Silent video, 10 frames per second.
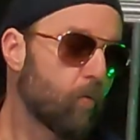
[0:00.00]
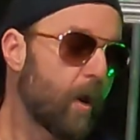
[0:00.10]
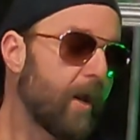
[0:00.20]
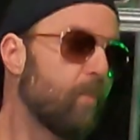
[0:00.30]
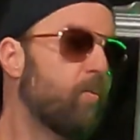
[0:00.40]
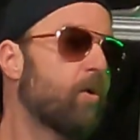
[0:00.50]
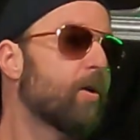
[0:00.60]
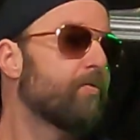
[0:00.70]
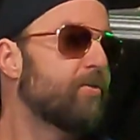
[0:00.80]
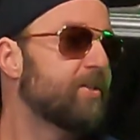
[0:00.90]
great
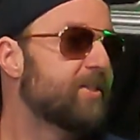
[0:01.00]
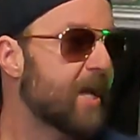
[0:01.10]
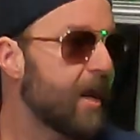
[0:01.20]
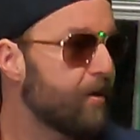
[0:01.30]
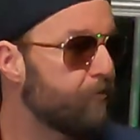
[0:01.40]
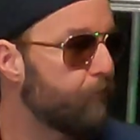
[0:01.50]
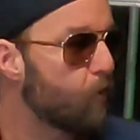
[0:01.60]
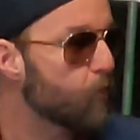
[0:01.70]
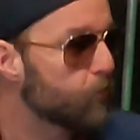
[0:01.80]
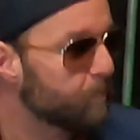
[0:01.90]
word of the day
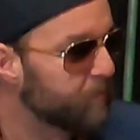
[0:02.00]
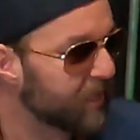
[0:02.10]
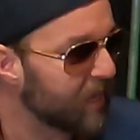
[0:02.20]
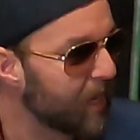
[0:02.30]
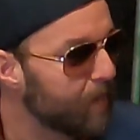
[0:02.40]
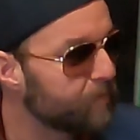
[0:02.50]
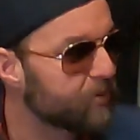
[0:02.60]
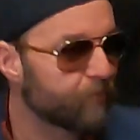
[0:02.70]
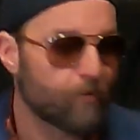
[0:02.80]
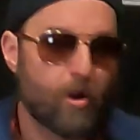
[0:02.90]
for the
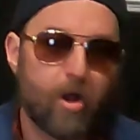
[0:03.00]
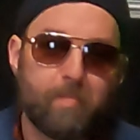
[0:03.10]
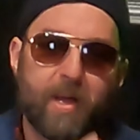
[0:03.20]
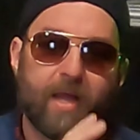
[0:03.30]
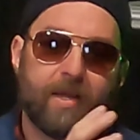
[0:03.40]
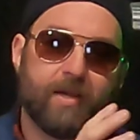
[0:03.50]
plebs from